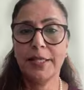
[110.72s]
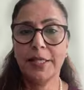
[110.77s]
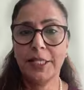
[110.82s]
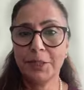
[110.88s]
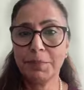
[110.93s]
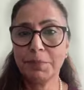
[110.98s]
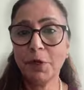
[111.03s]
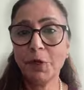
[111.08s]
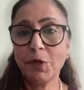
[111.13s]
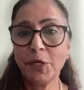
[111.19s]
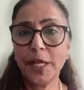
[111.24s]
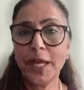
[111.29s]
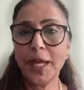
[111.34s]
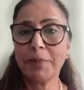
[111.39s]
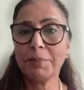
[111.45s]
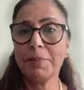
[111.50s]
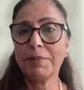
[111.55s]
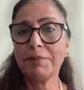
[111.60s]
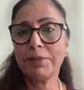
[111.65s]
This book
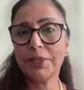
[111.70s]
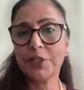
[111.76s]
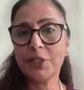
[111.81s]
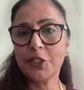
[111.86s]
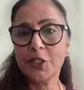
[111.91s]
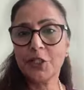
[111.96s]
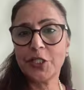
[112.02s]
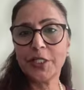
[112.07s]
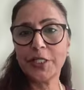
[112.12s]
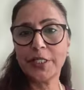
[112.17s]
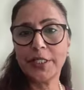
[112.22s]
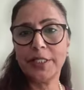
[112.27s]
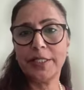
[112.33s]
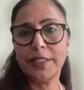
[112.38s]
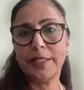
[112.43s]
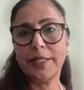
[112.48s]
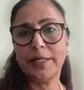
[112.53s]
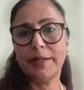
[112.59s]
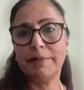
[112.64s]
can be
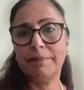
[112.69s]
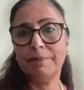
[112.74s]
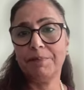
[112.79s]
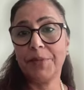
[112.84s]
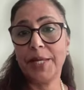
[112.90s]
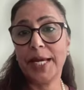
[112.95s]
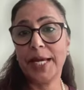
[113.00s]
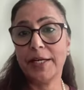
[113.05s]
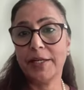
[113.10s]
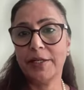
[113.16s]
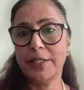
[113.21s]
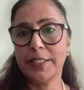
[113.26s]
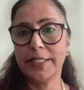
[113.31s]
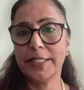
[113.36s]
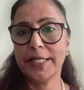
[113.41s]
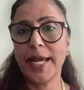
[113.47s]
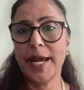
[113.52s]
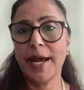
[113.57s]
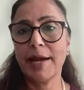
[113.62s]
purchased at a
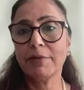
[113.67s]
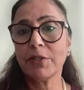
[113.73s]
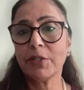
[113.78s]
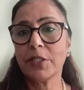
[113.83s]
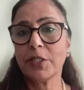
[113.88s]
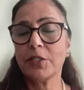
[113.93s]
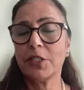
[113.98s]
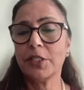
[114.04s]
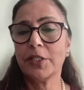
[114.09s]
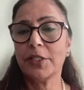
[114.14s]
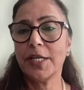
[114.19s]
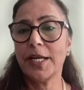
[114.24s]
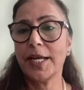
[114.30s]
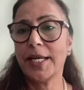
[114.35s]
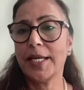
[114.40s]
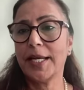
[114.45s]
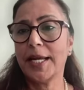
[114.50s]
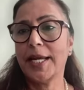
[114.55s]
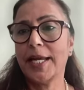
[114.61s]
discount
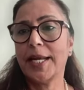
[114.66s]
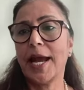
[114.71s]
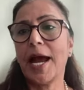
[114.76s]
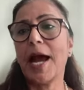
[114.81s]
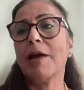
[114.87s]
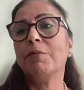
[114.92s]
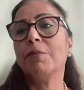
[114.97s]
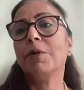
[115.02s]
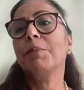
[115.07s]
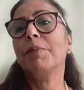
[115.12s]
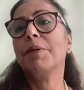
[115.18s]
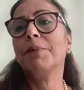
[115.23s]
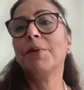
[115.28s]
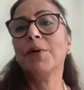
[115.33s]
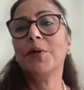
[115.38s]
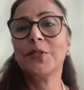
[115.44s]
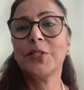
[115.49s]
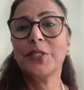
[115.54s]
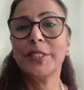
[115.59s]
today, and I will be
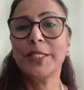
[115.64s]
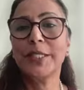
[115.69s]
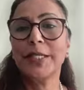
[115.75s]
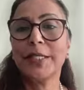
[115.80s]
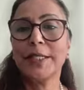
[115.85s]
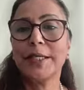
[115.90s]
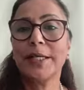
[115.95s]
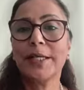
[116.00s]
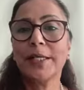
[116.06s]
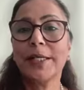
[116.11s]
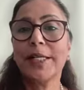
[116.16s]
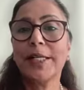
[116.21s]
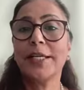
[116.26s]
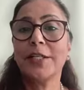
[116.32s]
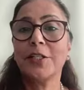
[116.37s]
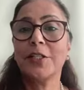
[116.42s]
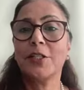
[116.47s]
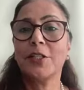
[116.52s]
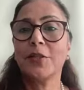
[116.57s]
posting a
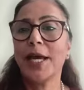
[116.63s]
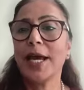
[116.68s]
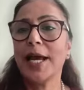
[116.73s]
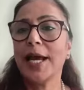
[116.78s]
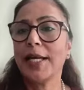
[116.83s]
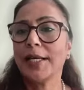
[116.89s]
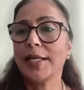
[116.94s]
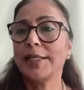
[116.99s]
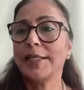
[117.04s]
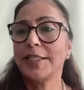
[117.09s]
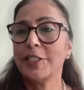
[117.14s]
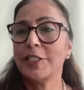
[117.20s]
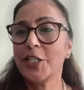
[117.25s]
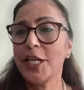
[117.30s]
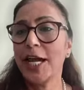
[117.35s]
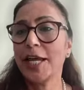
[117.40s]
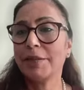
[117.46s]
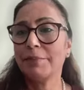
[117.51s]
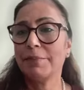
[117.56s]
link to that in the
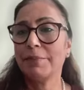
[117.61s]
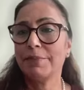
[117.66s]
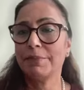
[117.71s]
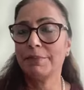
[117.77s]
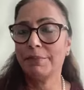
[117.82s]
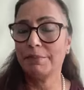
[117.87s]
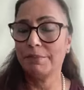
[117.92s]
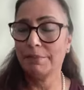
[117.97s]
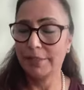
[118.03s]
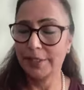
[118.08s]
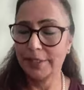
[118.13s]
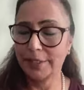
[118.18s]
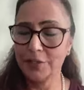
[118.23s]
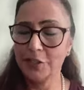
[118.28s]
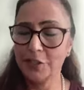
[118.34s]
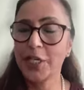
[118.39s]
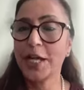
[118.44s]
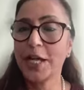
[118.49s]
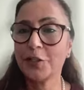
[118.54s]

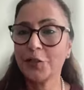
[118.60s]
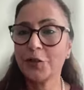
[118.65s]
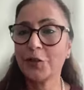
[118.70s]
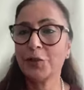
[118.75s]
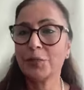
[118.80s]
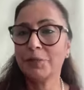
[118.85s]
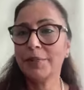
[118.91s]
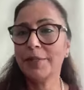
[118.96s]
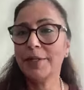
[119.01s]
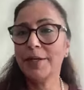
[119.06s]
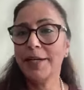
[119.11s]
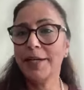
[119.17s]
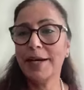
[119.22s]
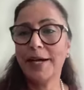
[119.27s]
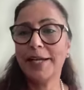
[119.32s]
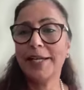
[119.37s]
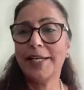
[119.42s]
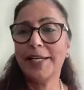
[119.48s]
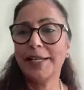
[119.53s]
chat room
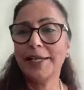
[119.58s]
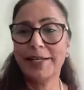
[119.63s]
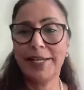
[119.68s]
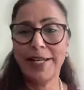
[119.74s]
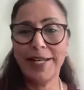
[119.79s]
a little